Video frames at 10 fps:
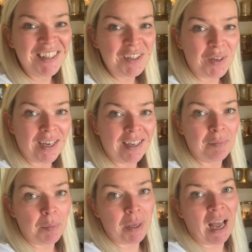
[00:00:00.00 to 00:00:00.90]
so I can
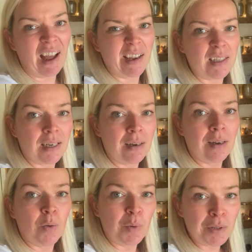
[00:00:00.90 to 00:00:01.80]
maybe hide
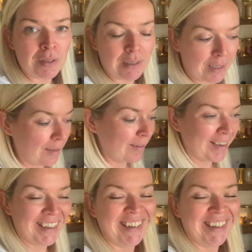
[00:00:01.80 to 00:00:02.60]
what's underneath it.